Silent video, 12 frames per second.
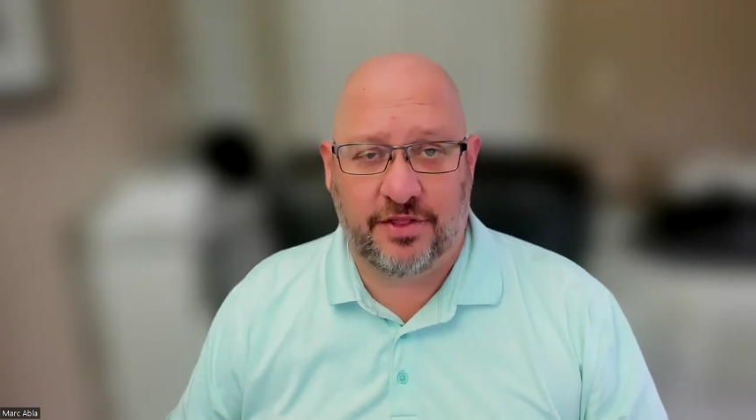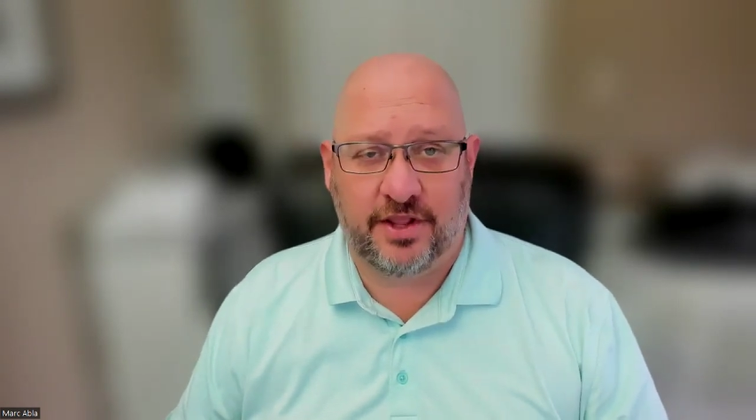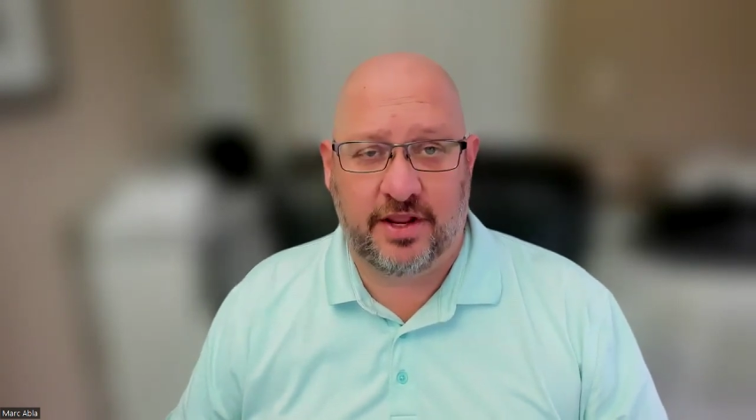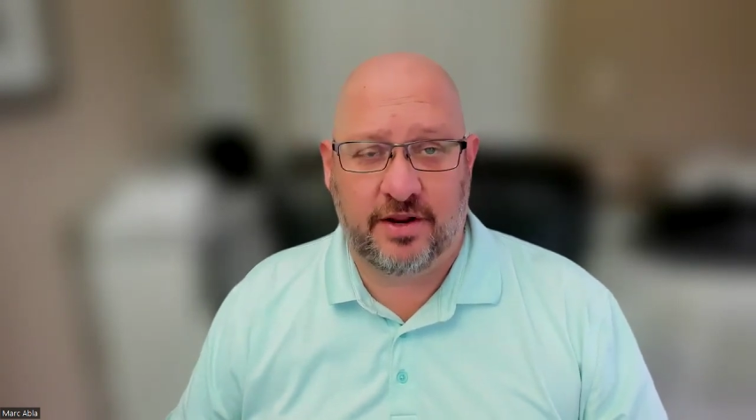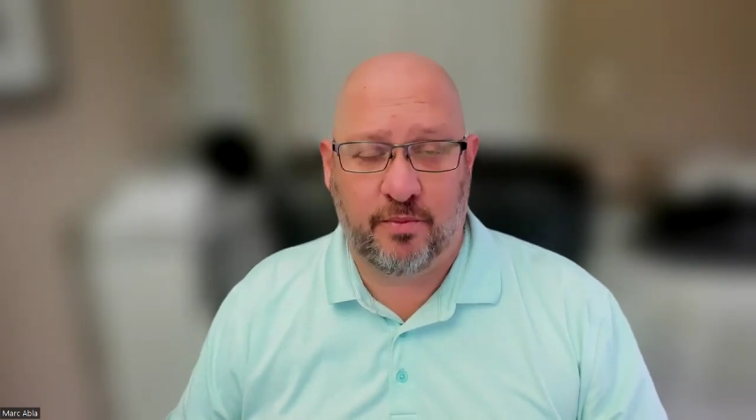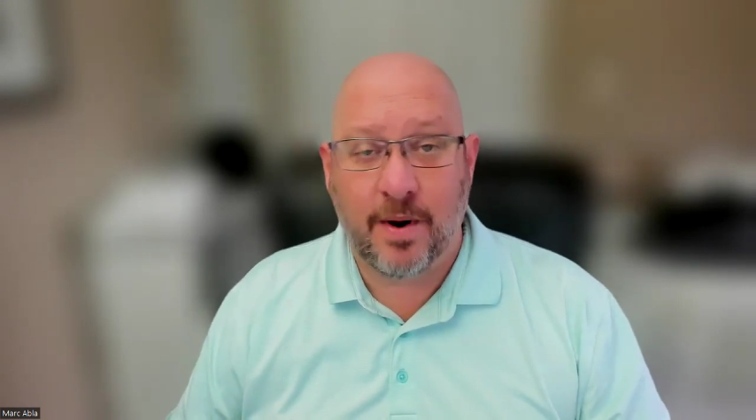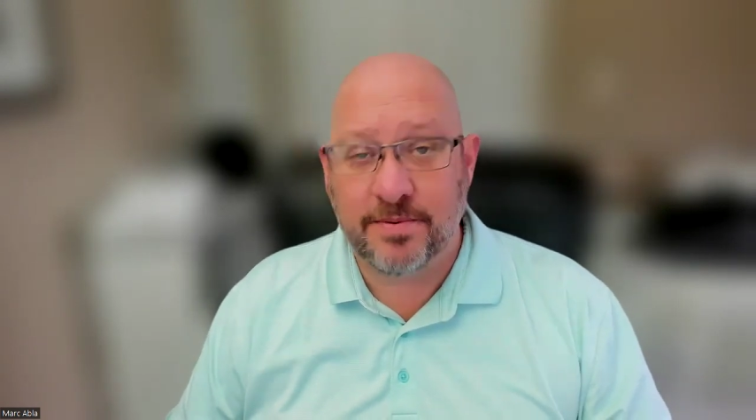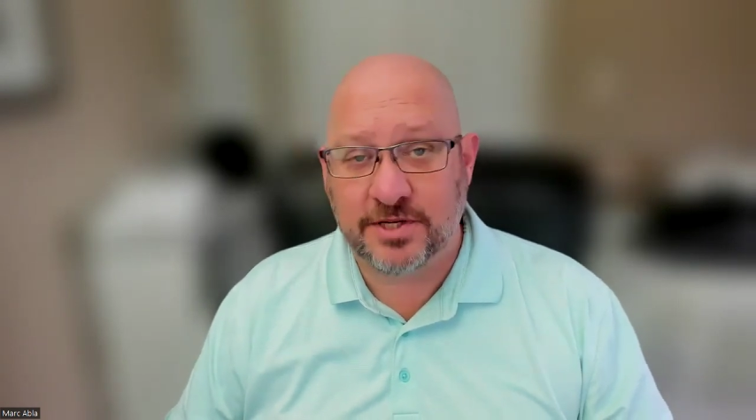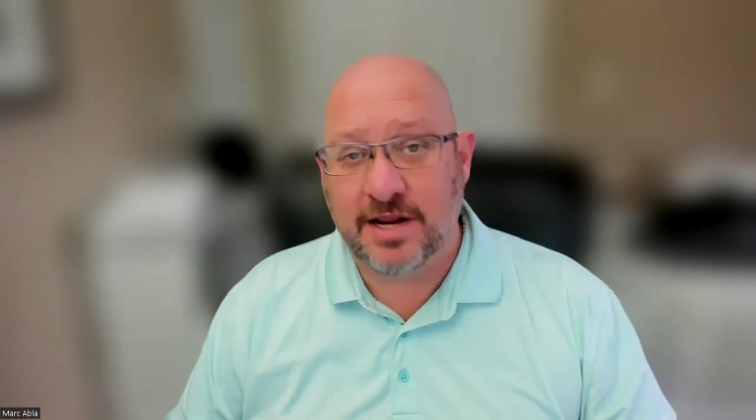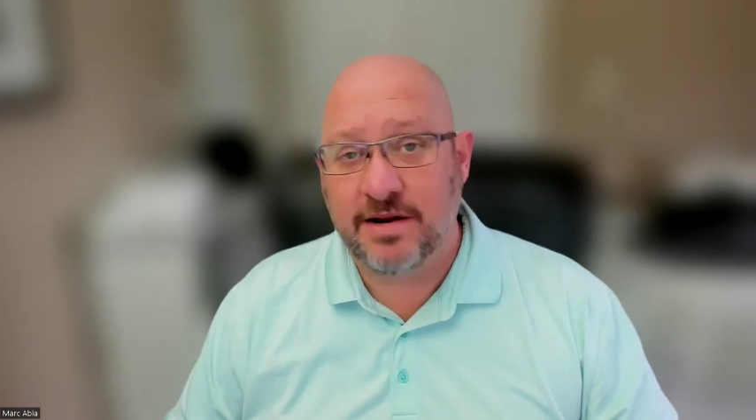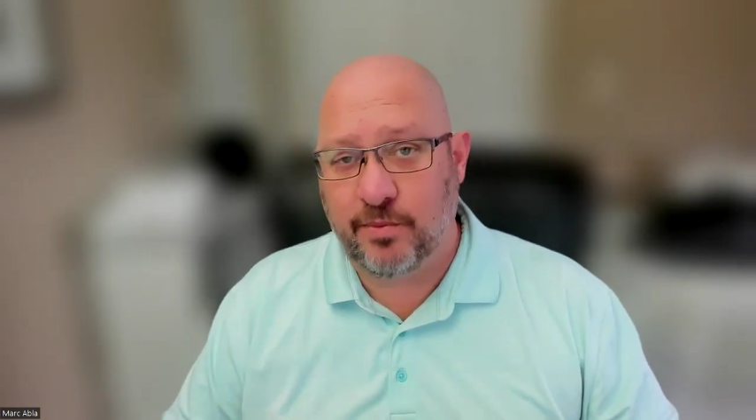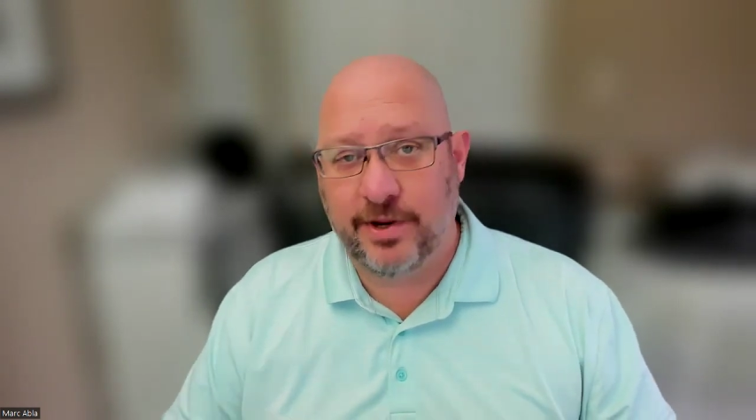on the
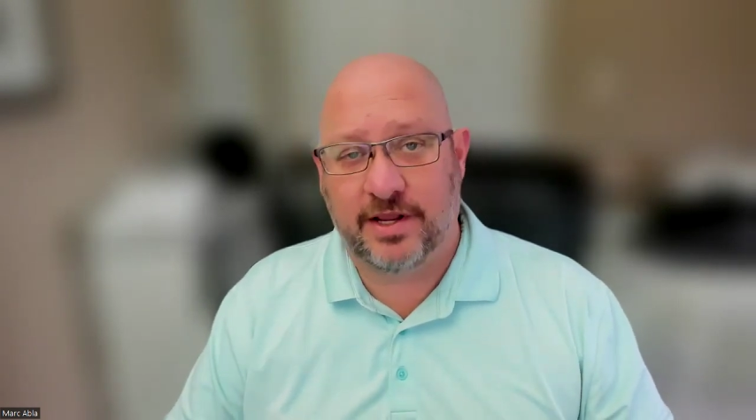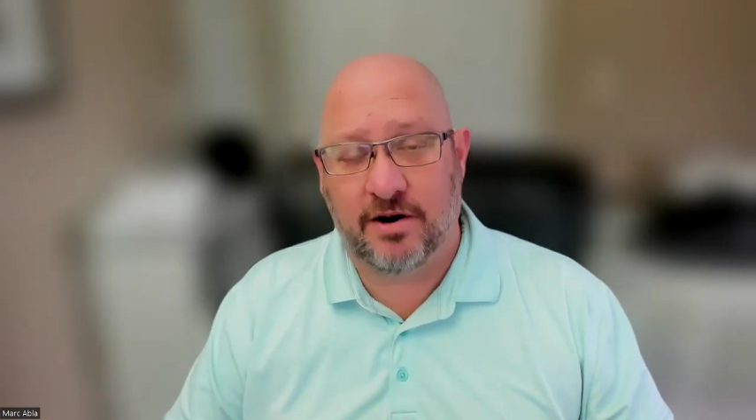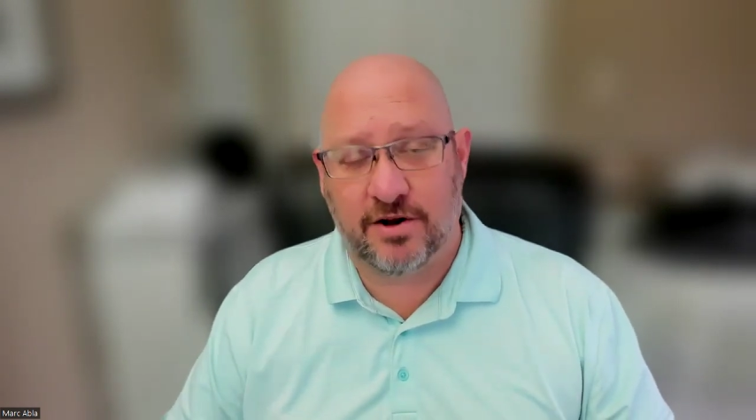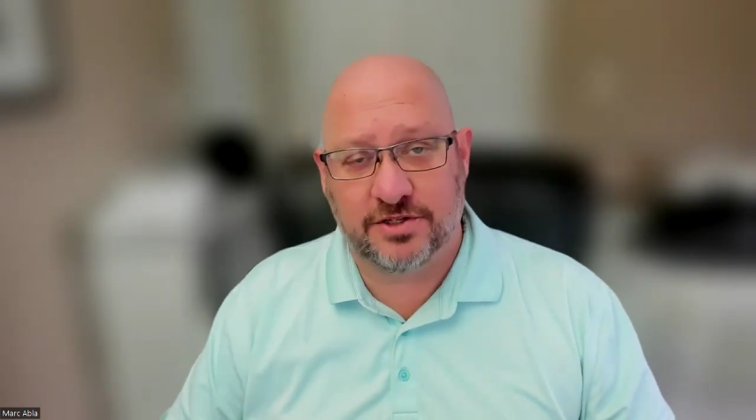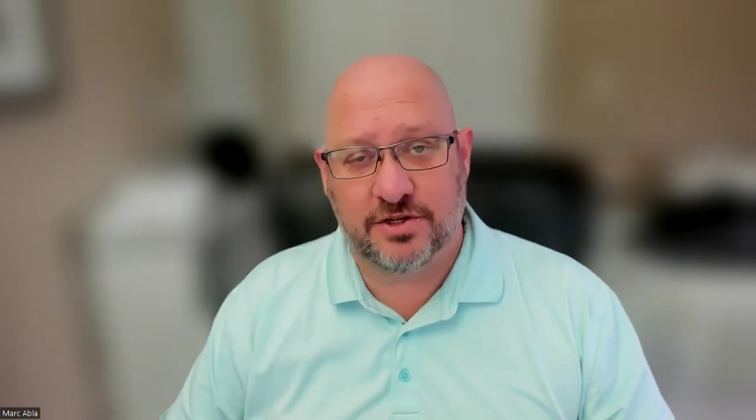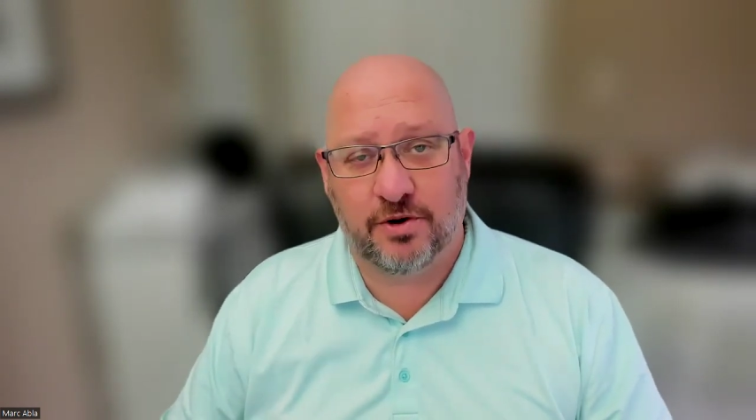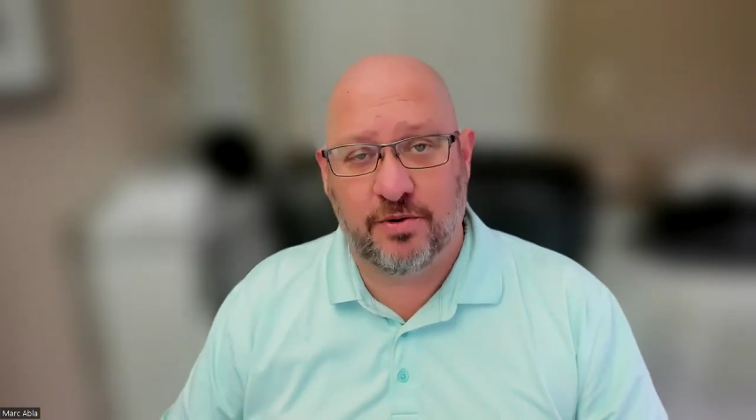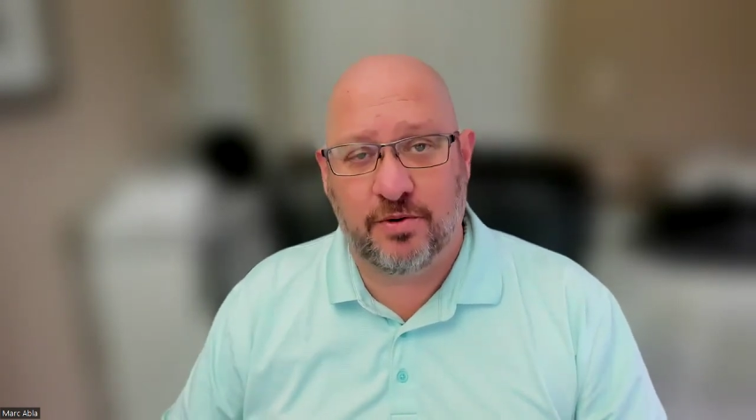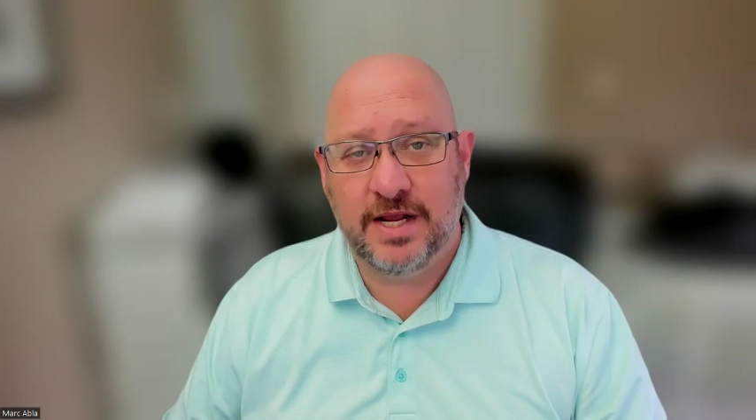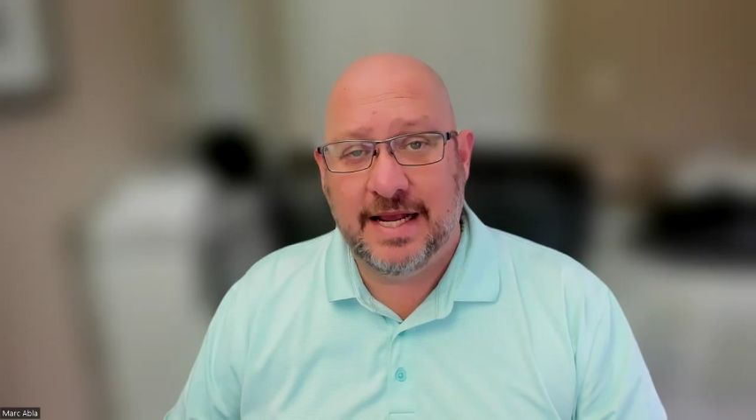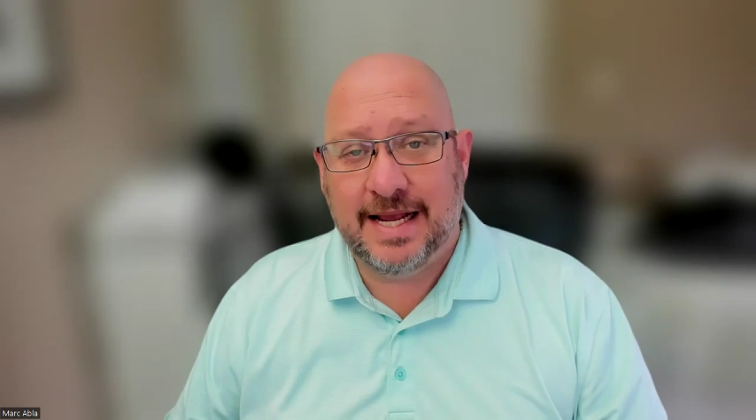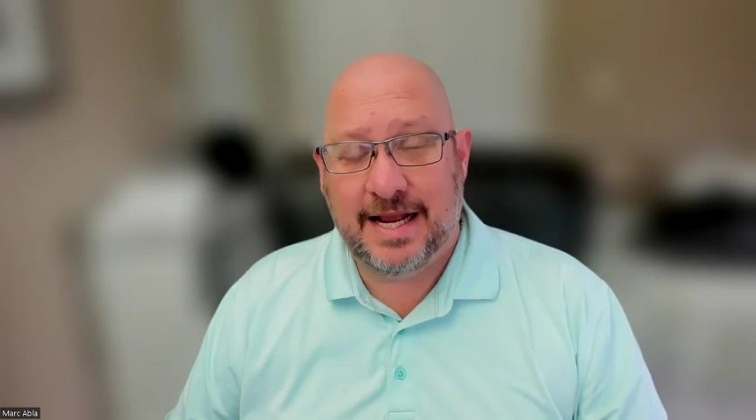website, and we can
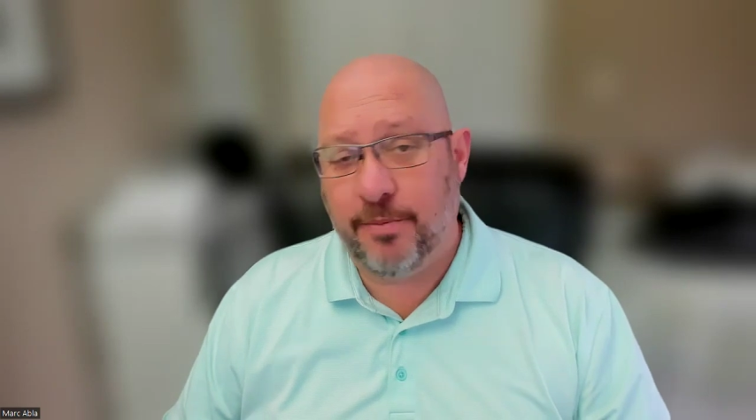also